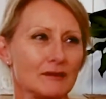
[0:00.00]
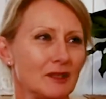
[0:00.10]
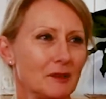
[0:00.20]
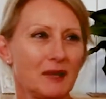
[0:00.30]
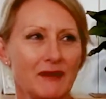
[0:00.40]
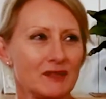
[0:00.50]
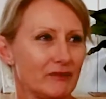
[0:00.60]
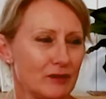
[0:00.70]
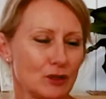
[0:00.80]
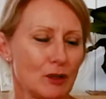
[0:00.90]
like, we have
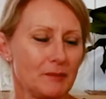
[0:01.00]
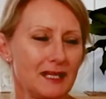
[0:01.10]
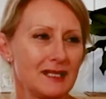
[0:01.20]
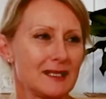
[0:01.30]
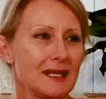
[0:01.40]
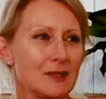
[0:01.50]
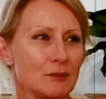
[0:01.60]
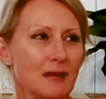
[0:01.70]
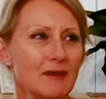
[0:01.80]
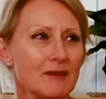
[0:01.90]
different topics each
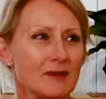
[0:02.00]
month.